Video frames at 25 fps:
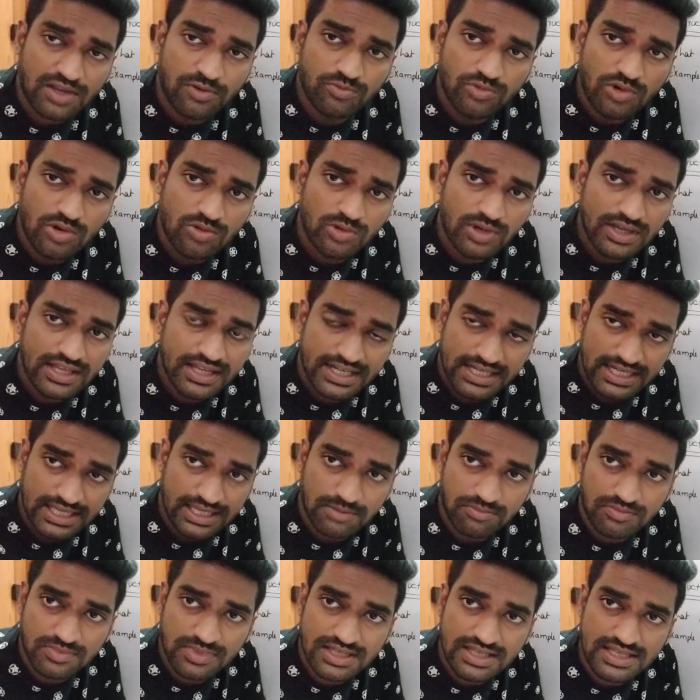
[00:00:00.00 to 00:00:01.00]
OOAD
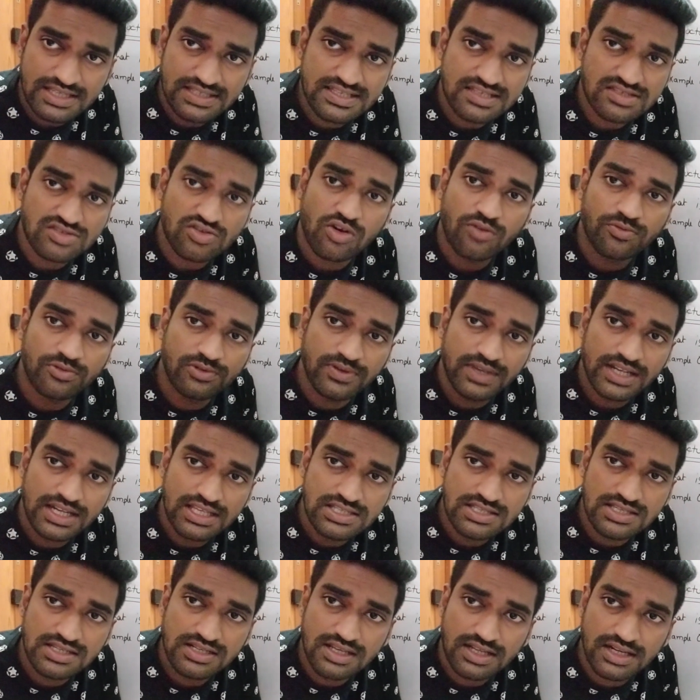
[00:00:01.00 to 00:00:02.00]
is a software
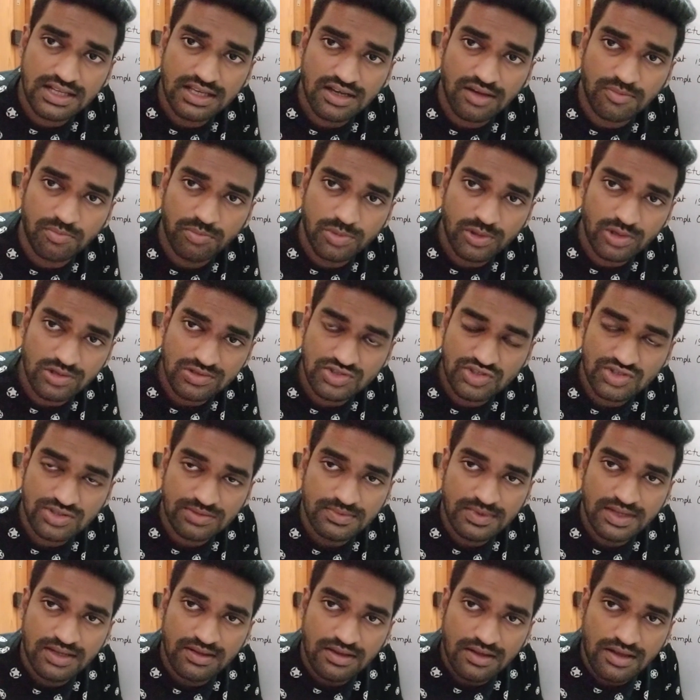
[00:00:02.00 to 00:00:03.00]
engineering approach
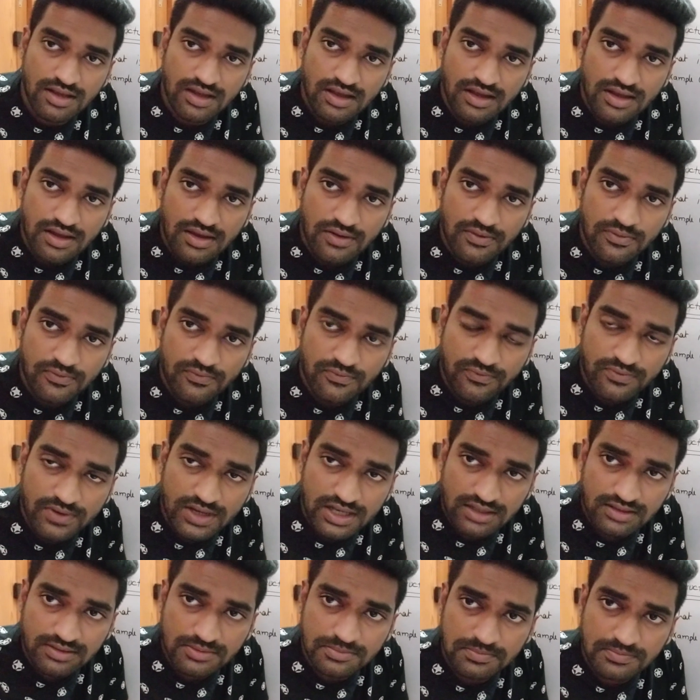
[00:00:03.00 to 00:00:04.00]

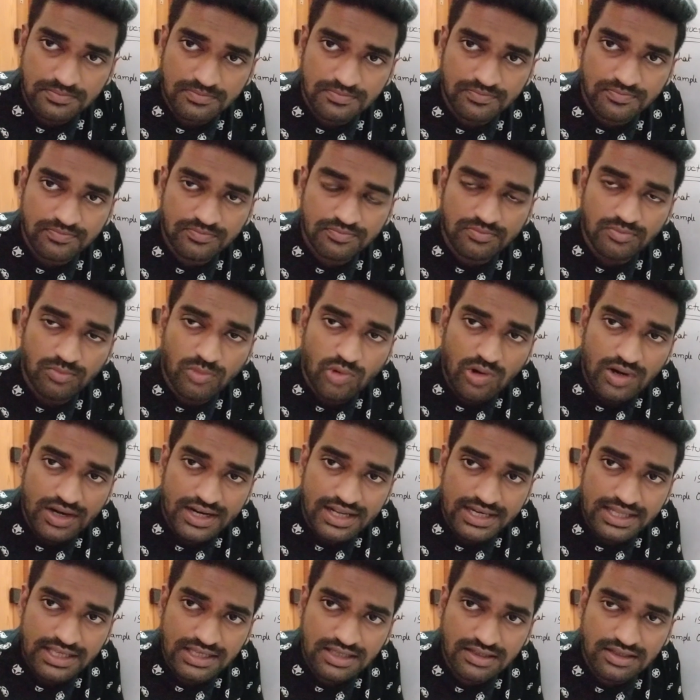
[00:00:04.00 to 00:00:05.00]
for
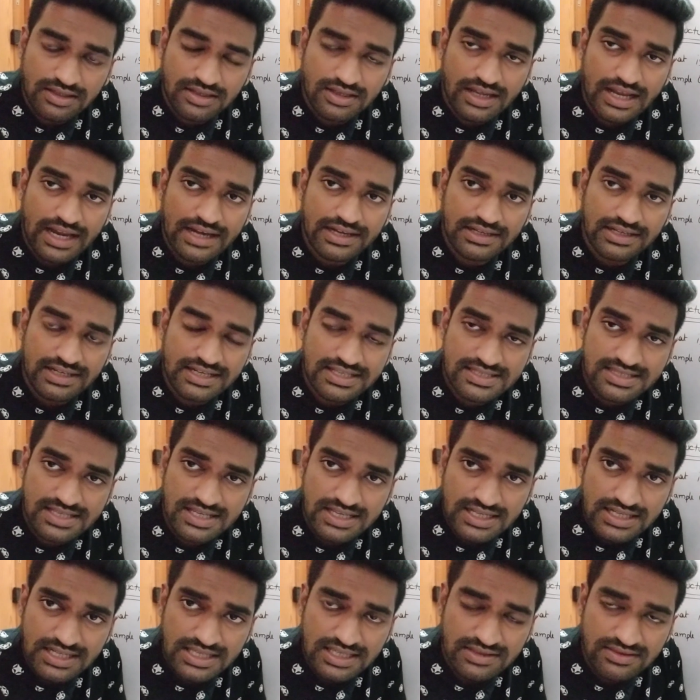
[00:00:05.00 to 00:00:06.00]
modeling and
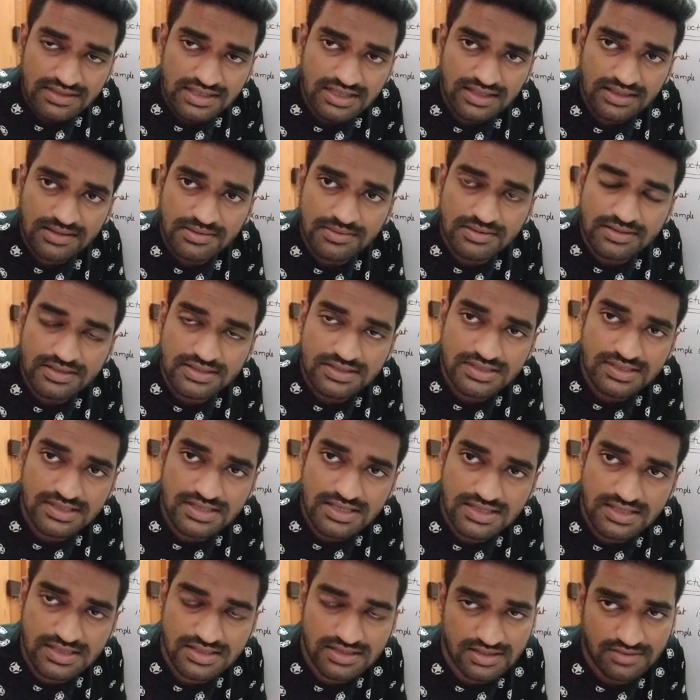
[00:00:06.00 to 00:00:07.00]
designing the
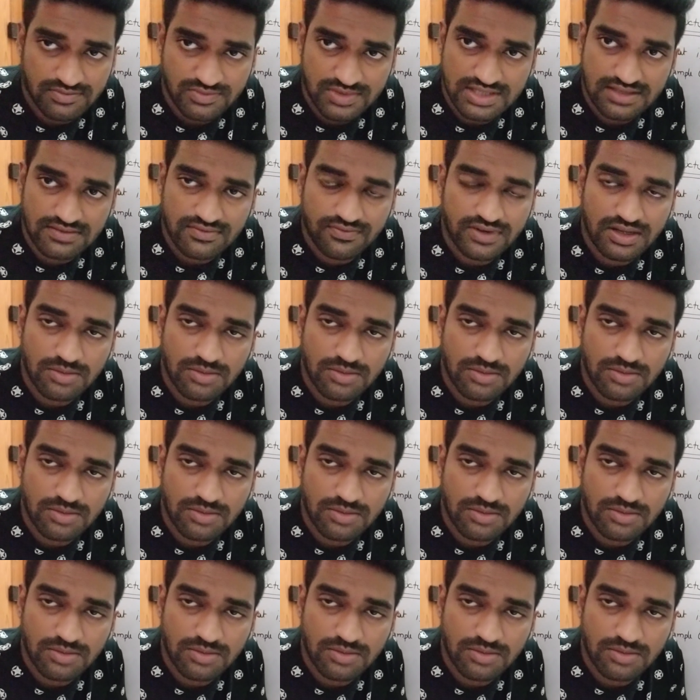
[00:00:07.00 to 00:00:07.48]
systems,